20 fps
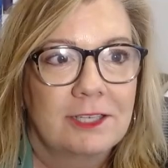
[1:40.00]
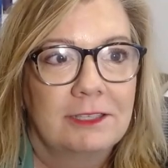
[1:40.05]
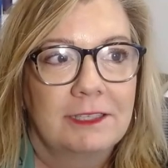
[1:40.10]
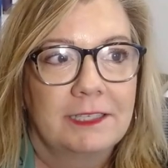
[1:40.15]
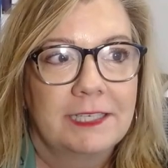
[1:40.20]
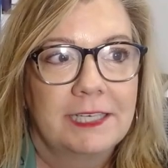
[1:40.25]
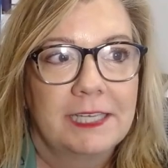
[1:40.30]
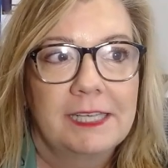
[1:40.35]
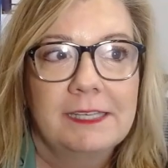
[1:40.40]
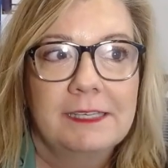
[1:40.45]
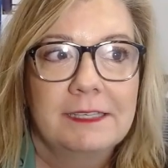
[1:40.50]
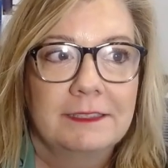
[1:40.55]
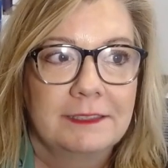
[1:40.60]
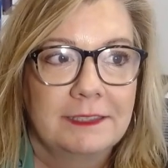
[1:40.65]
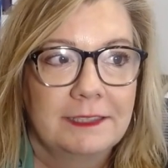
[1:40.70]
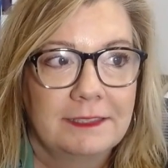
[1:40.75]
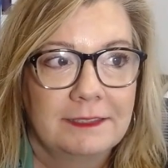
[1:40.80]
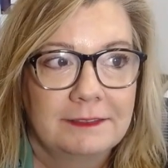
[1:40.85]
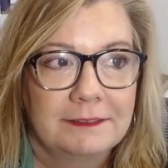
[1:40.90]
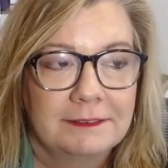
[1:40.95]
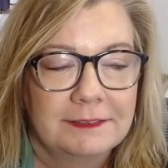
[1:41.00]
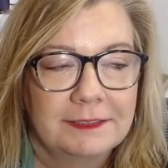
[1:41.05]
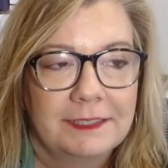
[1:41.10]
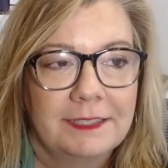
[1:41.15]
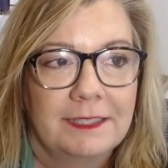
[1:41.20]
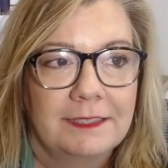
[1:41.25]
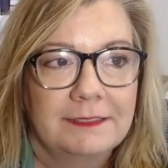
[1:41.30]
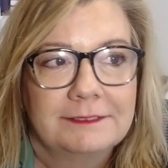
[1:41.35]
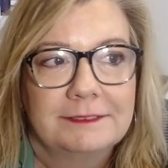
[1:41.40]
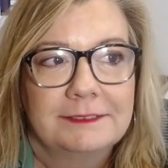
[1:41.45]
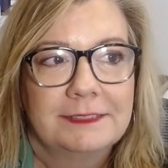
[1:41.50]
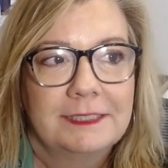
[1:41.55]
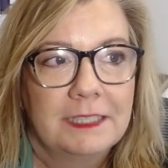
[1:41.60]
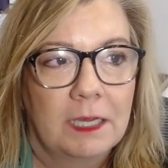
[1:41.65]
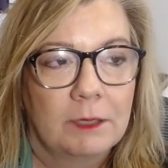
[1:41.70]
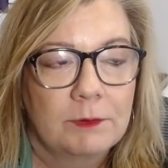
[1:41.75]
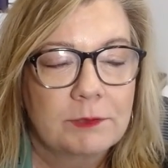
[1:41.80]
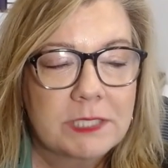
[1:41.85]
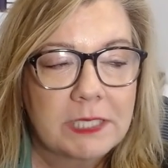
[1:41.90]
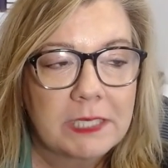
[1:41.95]
all I need. And yeah.
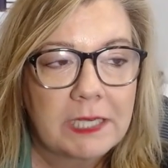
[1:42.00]
I was